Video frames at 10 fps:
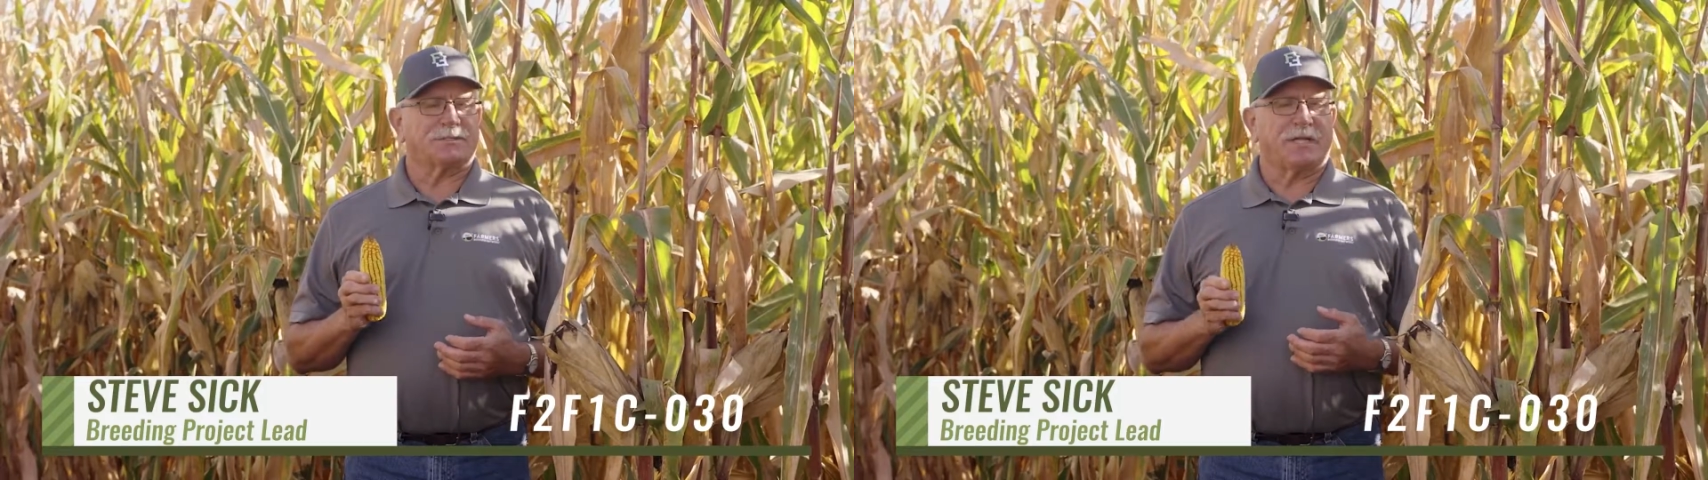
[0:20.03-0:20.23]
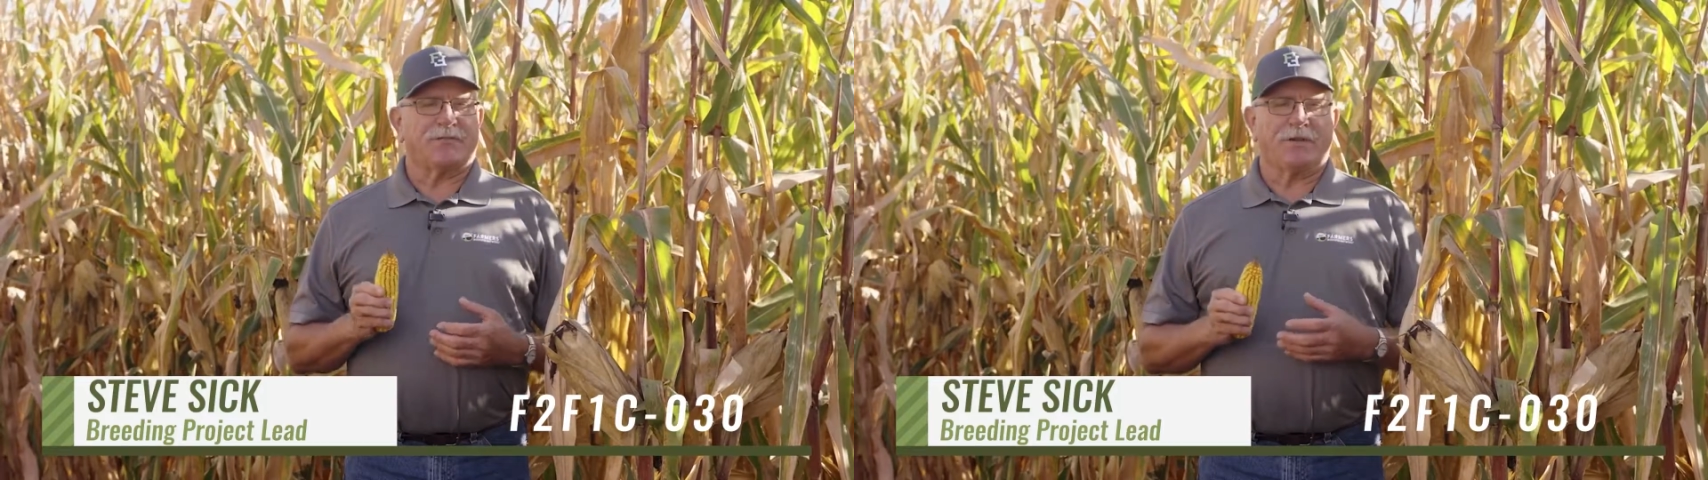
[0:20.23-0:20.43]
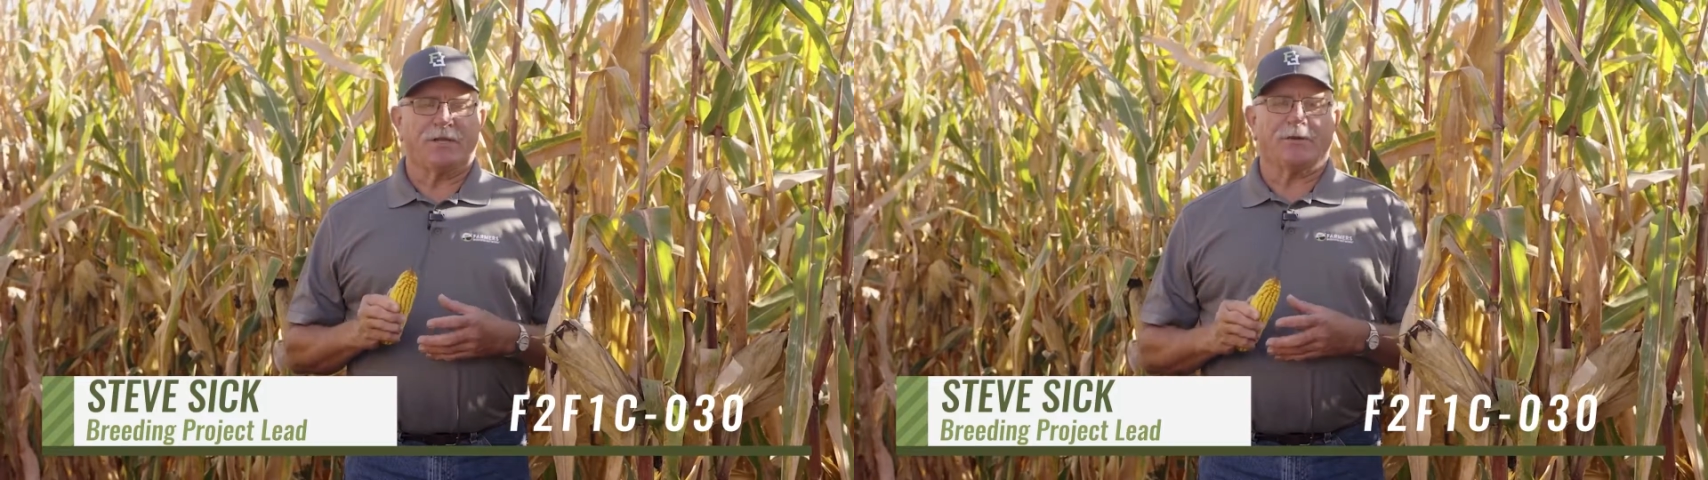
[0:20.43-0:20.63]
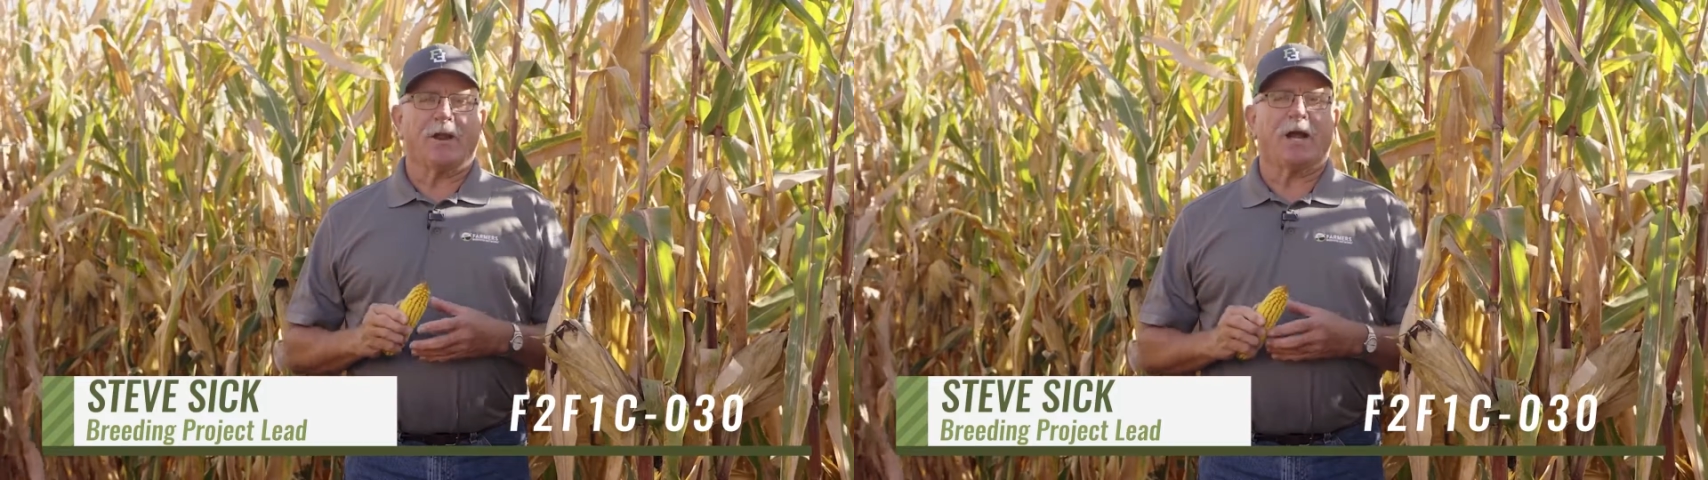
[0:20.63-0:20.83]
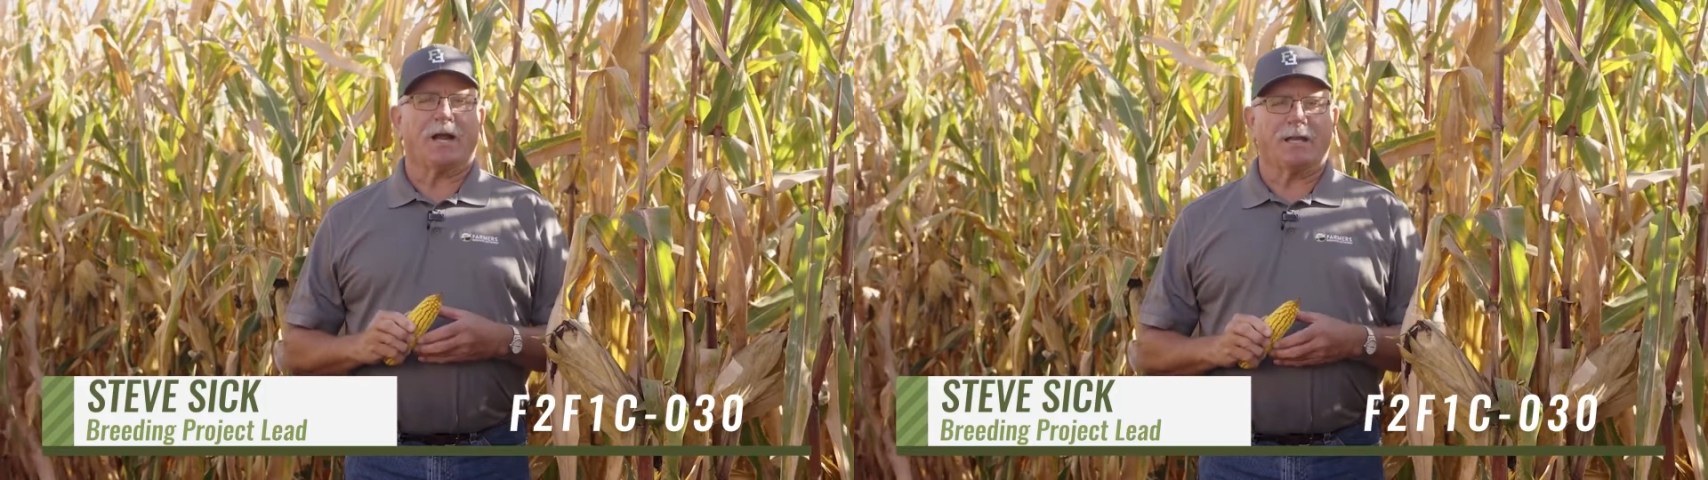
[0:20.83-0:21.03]
definitely your
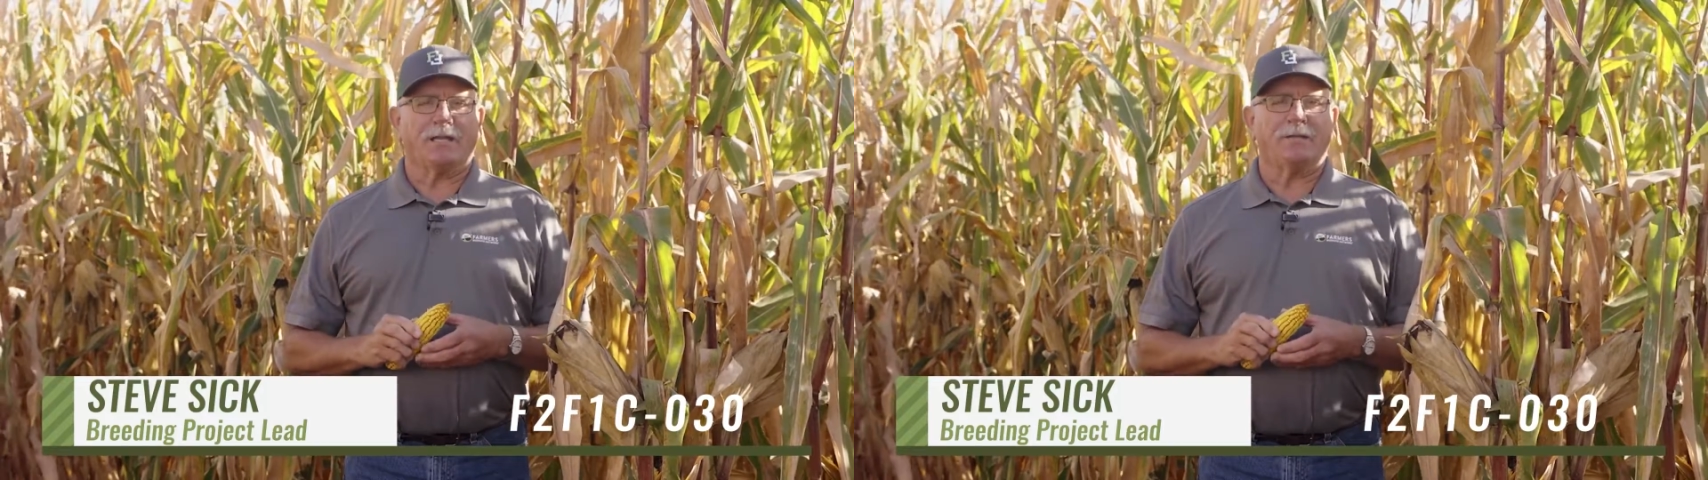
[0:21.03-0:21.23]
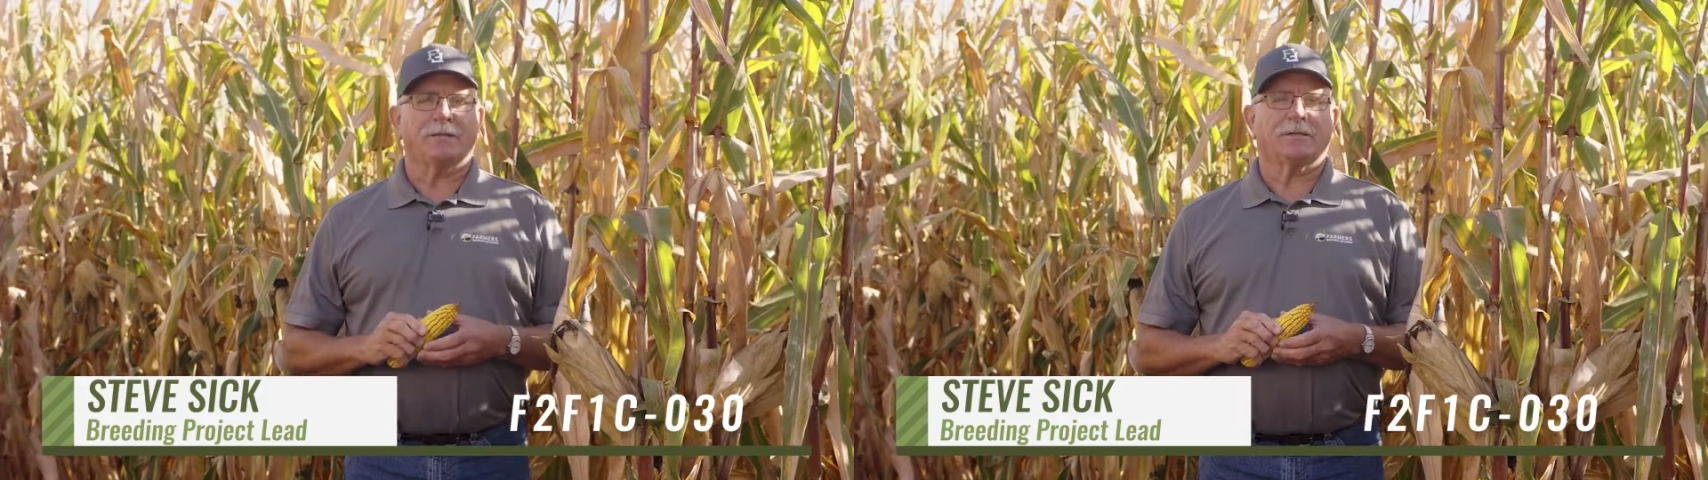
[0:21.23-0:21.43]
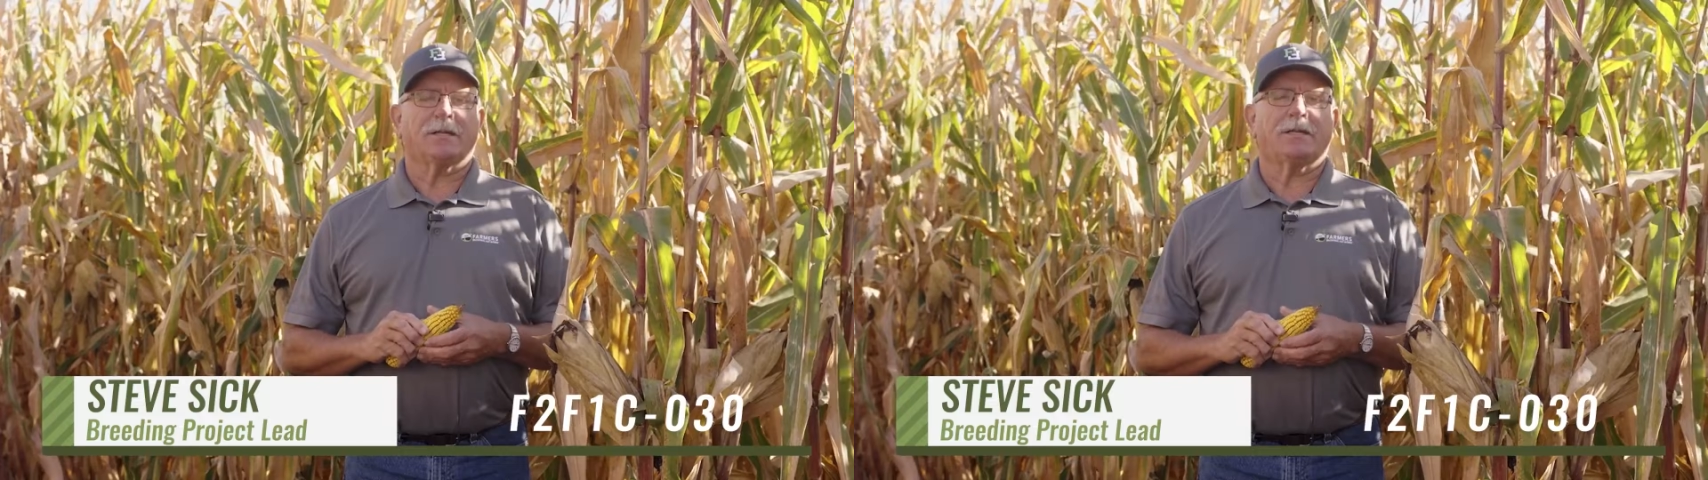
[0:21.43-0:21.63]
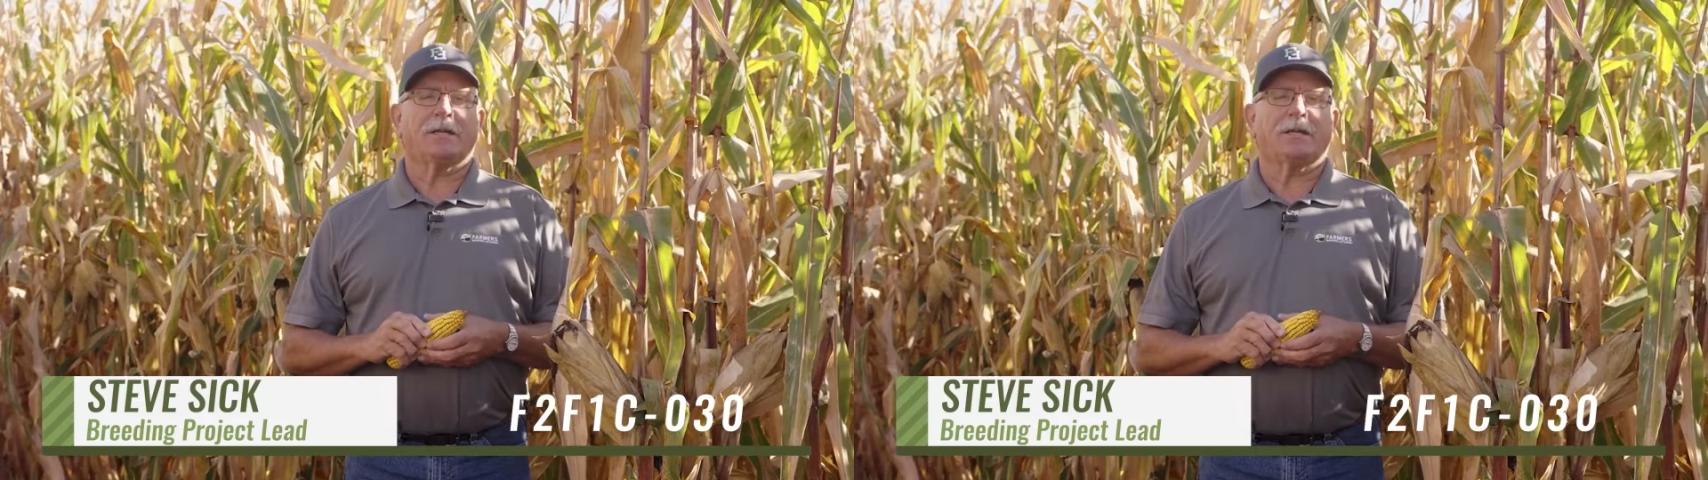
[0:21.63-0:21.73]
high yield,